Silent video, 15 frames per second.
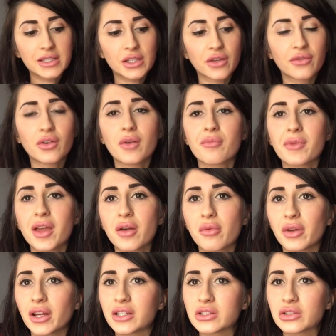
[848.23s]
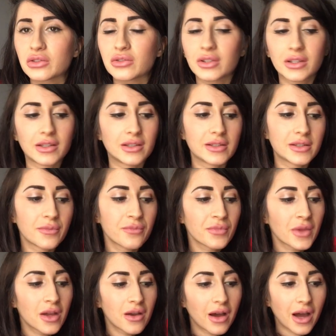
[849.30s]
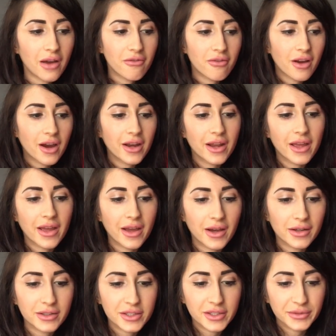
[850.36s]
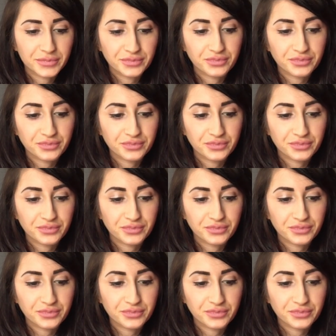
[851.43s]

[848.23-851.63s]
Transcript: So from there what I do is I write out